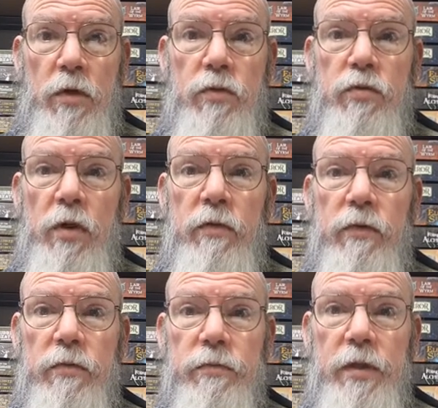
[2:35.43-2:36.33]
It was
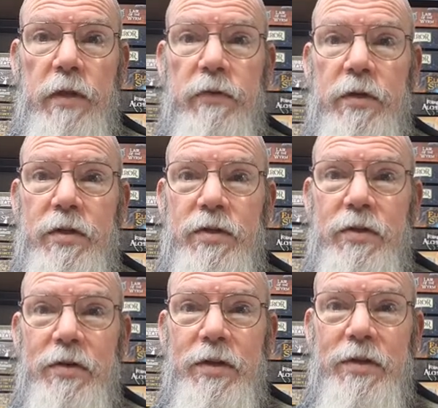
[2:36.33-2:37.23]
wonderful, even
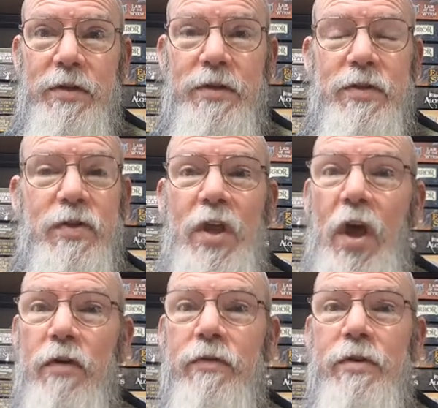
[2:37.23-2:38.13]
considering that this is
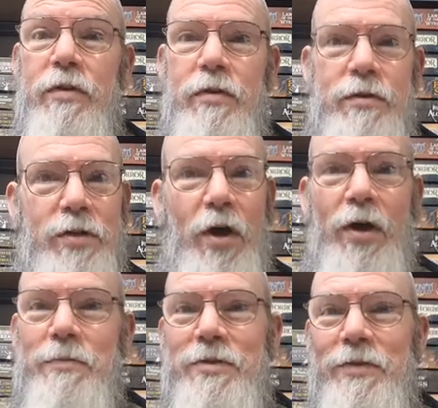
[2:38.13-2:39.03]
COVID
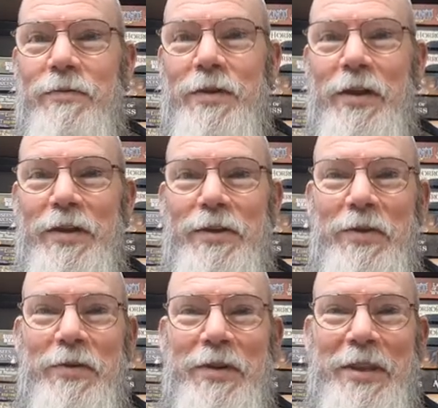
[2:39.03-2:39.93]
times, if we'd like to
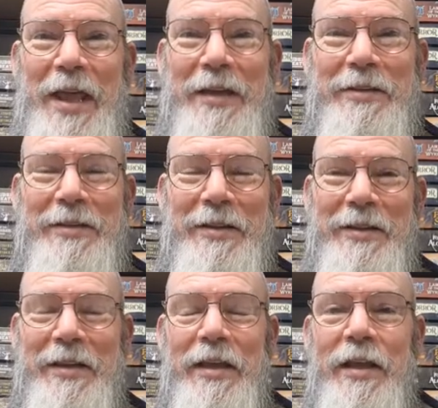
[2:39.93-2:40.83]
call it
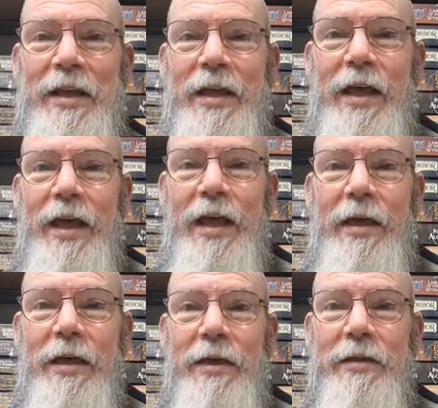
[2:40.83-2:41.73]

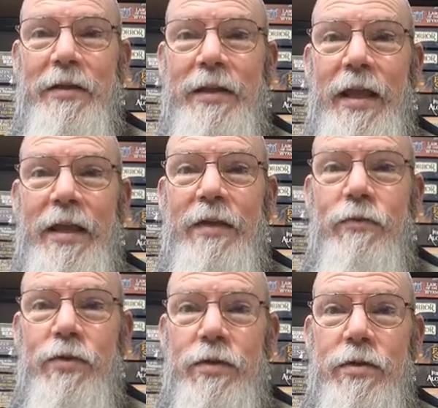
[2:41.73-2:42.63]
that.
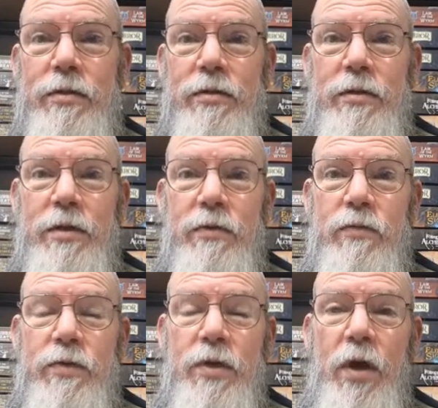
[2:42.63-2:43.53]
It was
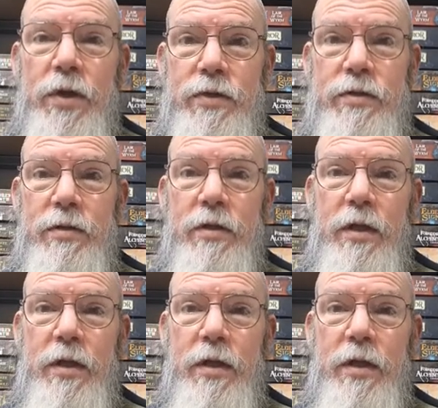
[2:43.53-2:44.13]
nice.